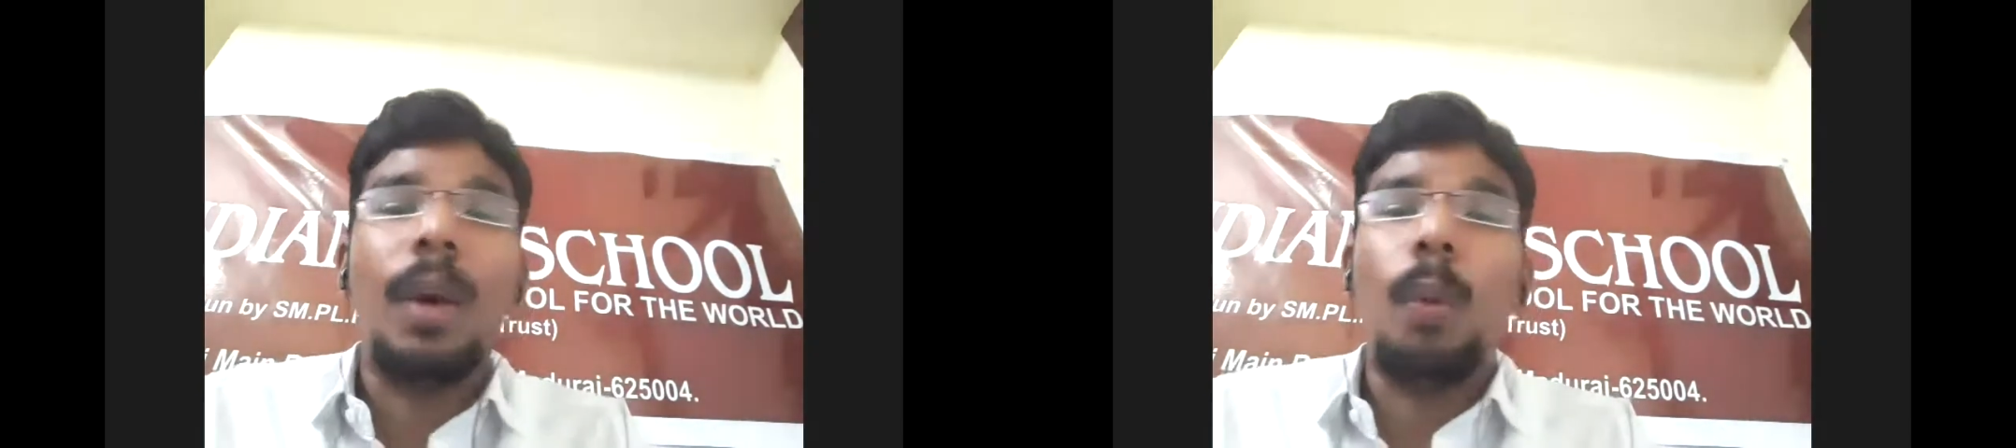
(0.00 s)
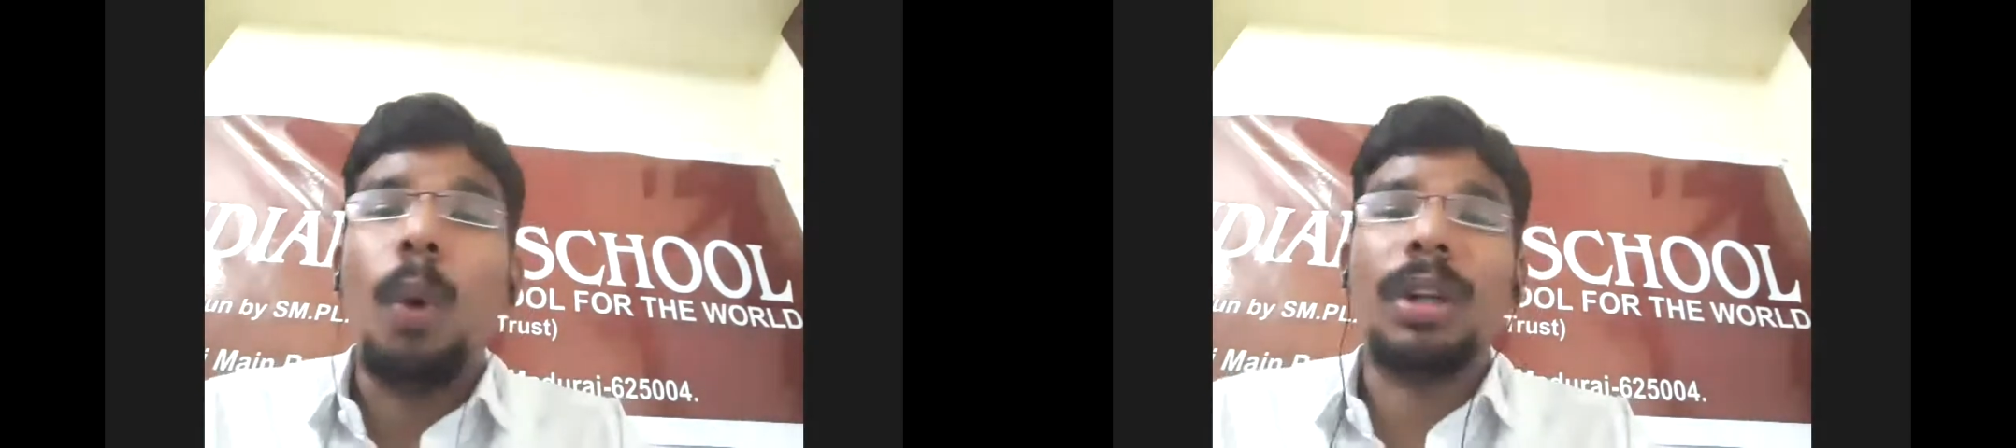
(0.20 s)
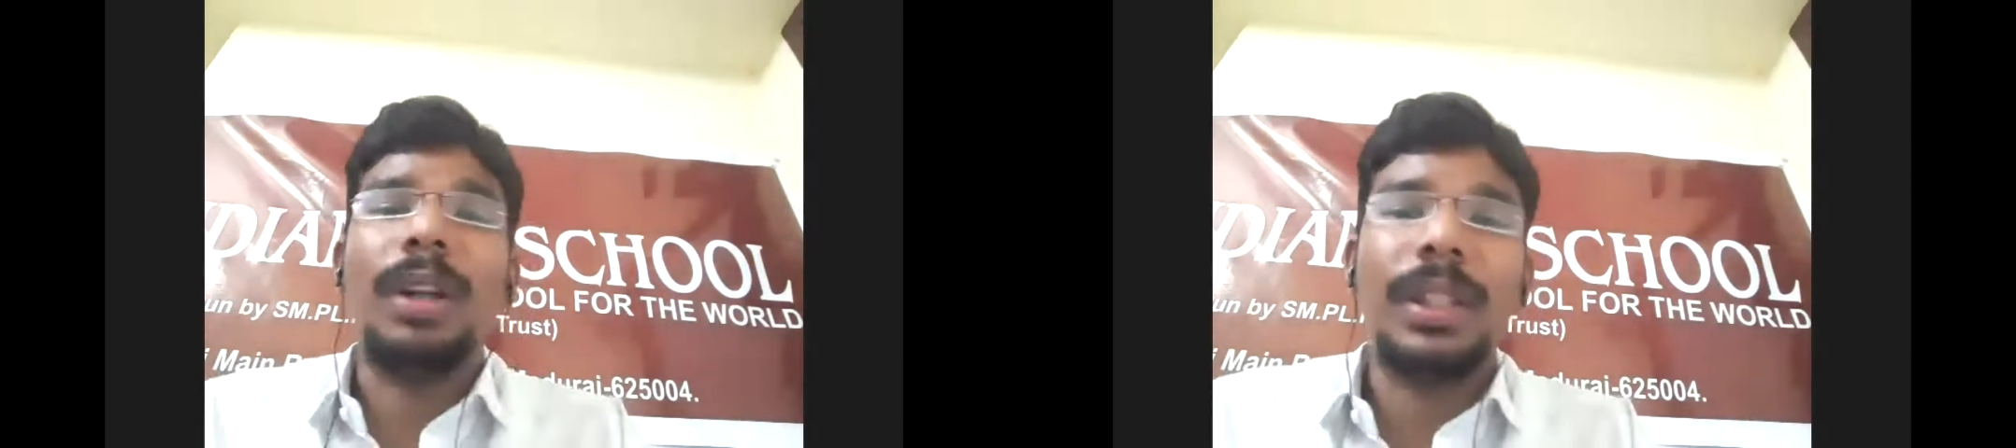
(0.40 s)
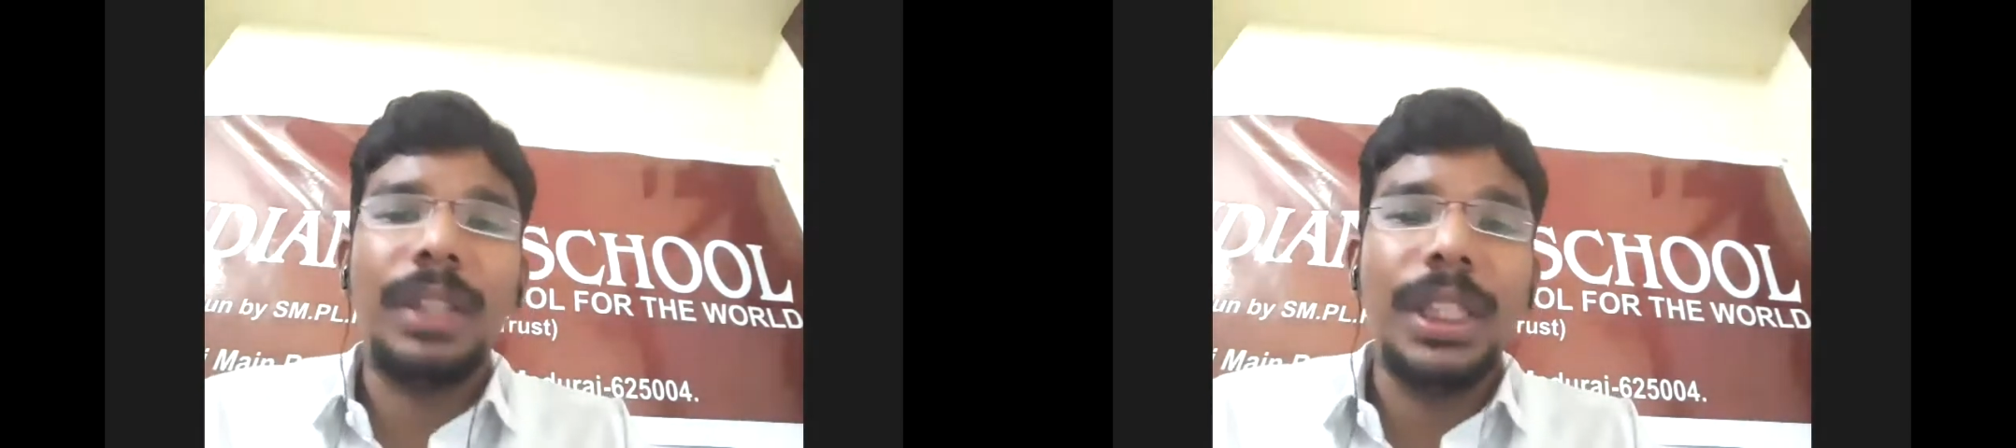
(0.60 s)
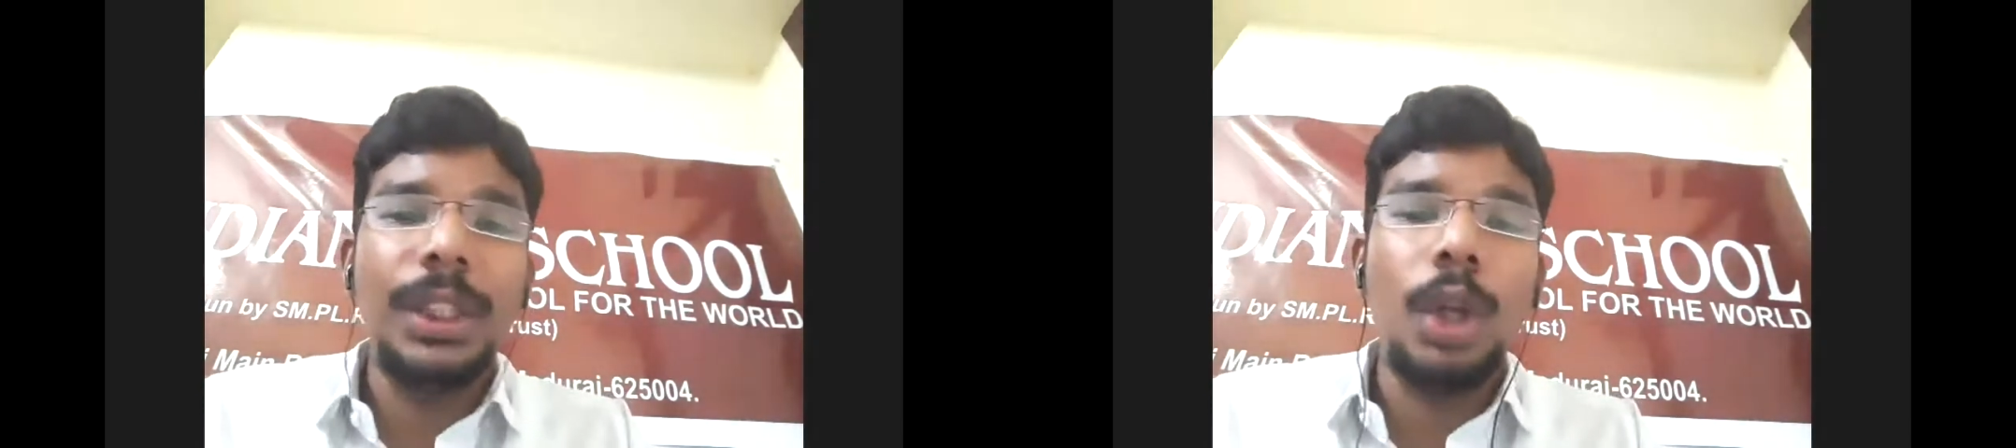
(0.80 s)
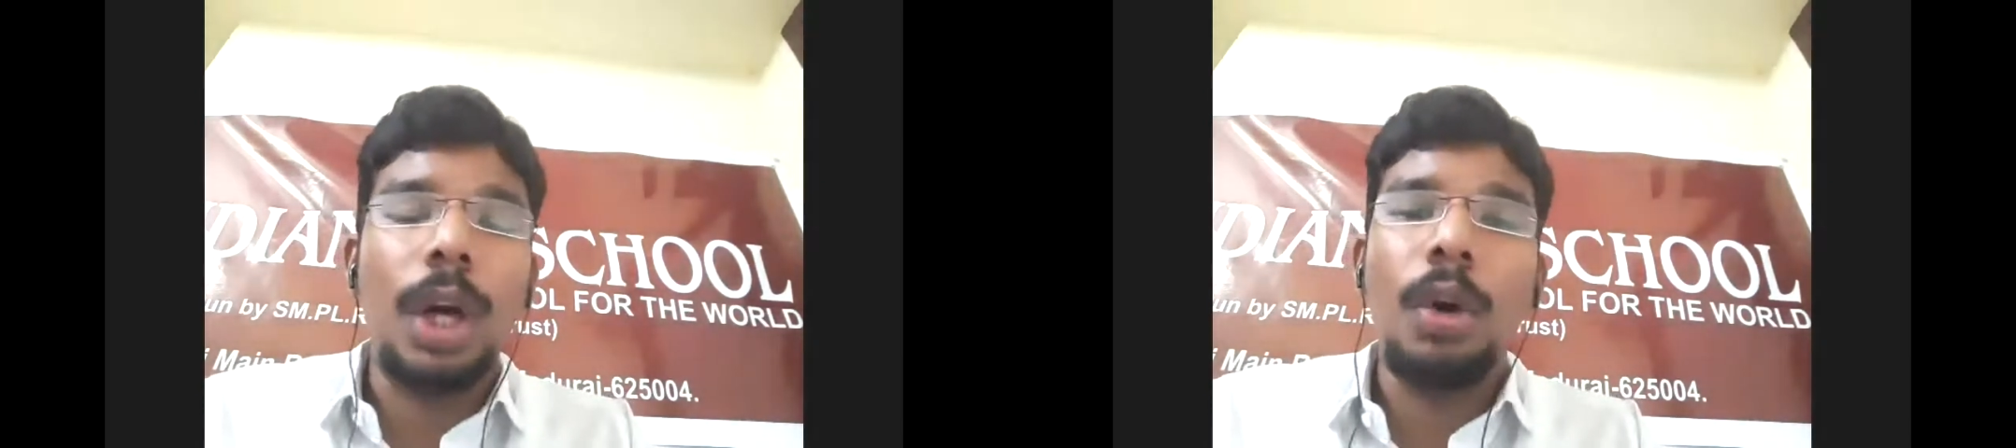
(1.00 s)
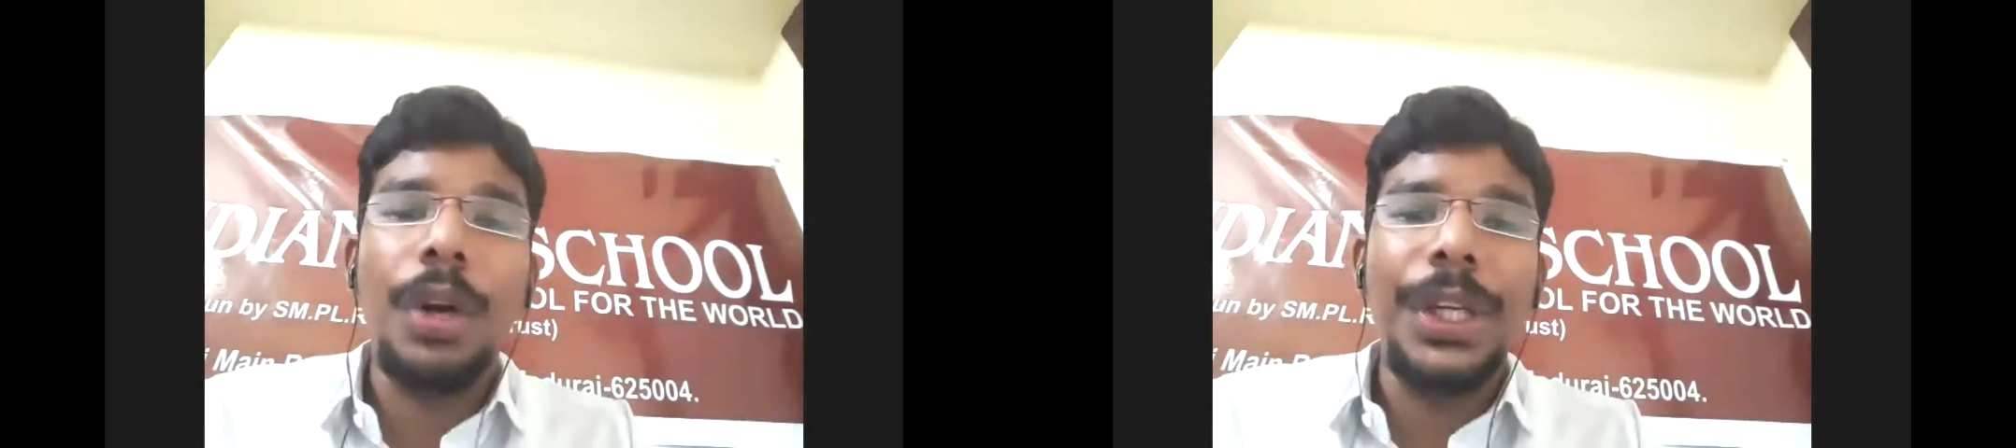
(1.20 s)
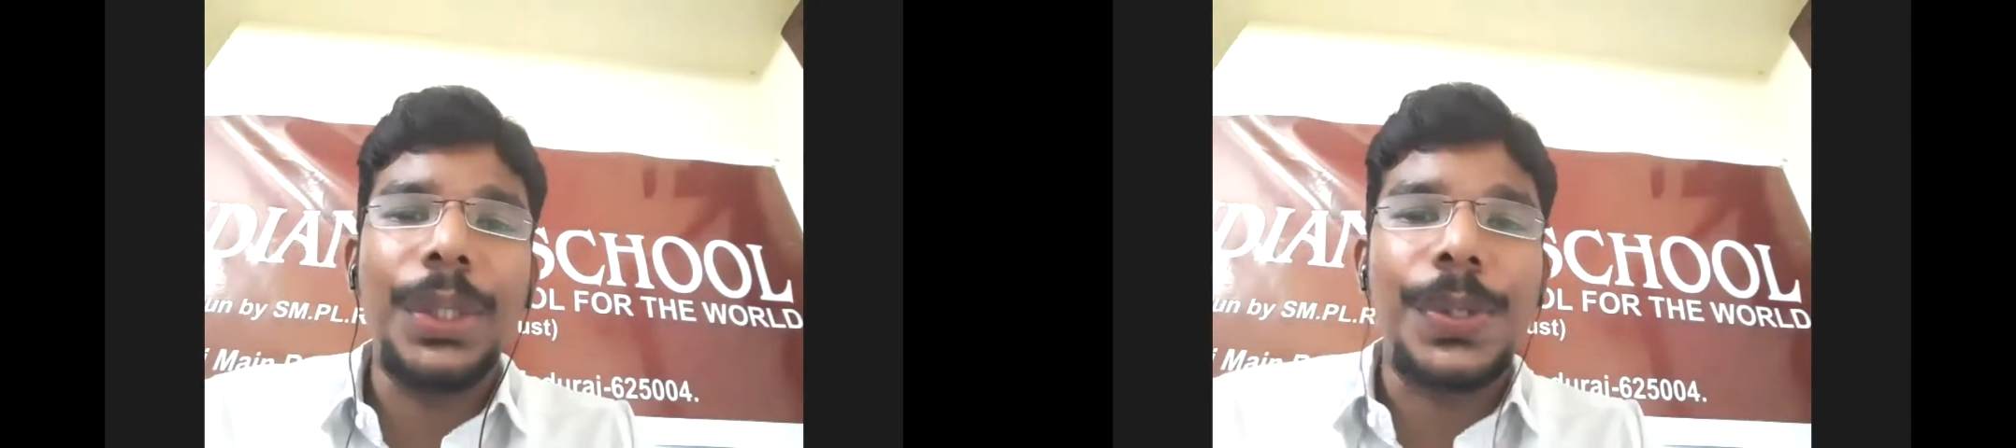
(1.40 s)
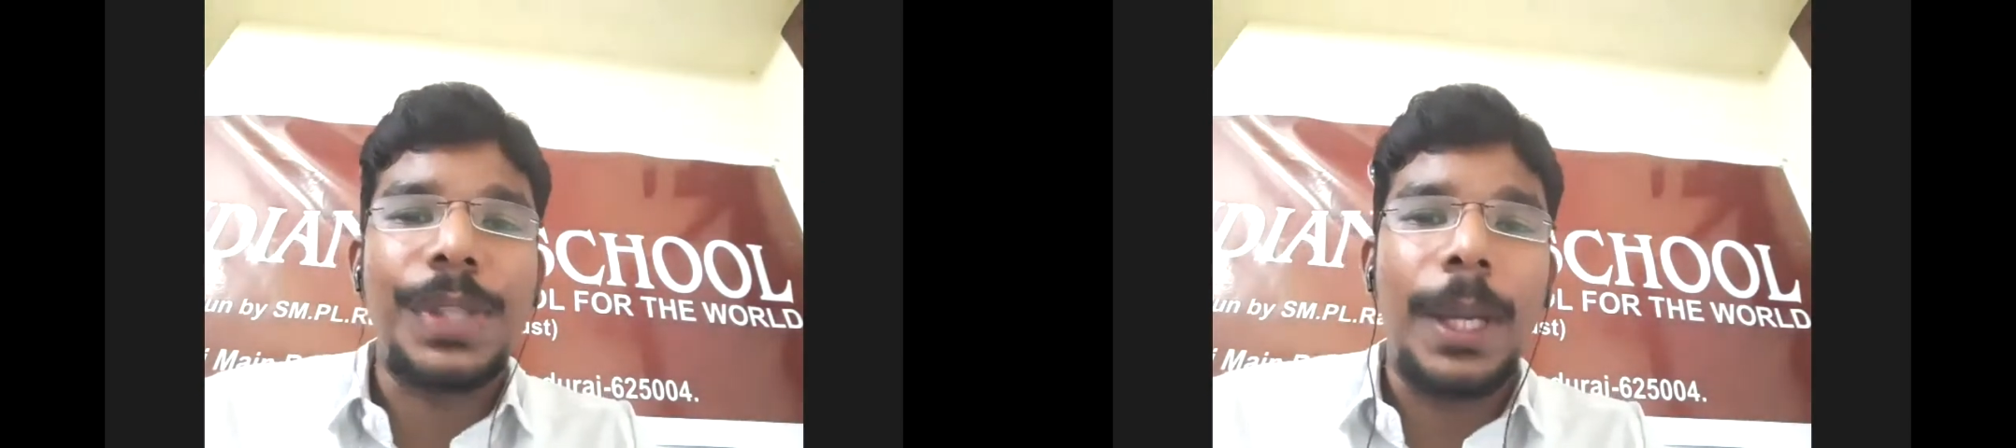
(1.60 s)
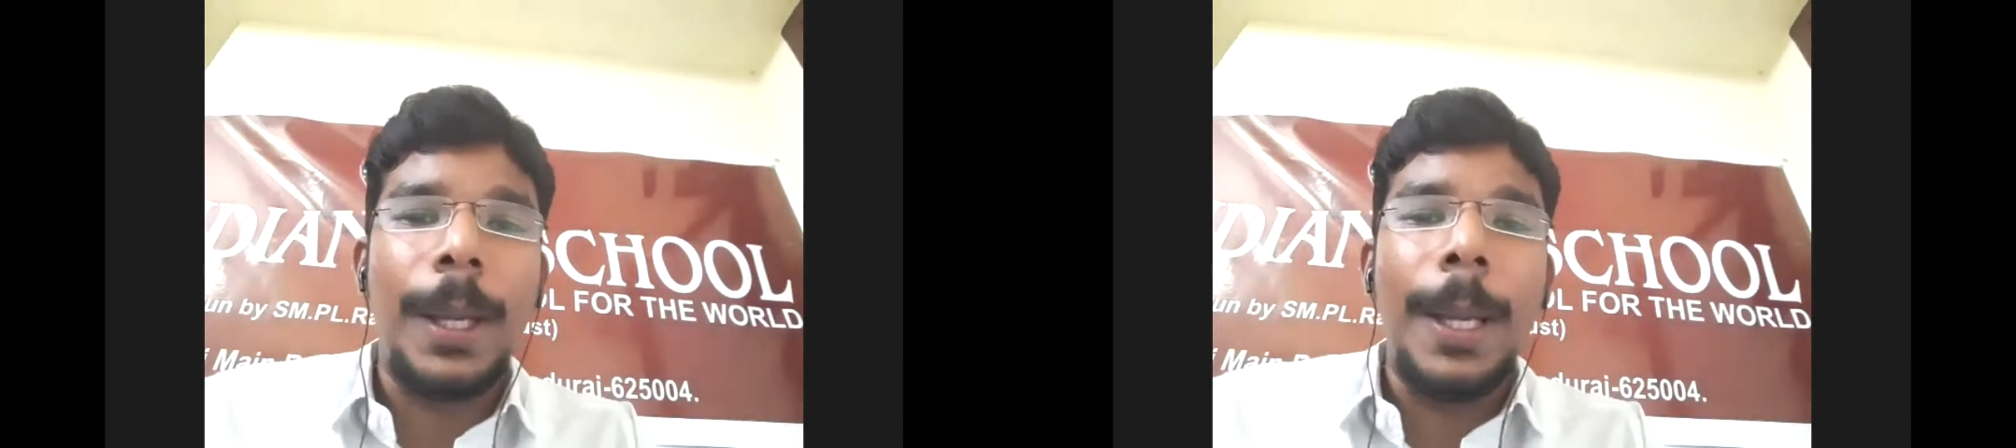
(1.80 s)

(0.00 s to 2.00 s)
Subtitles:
what all the things you are going to say.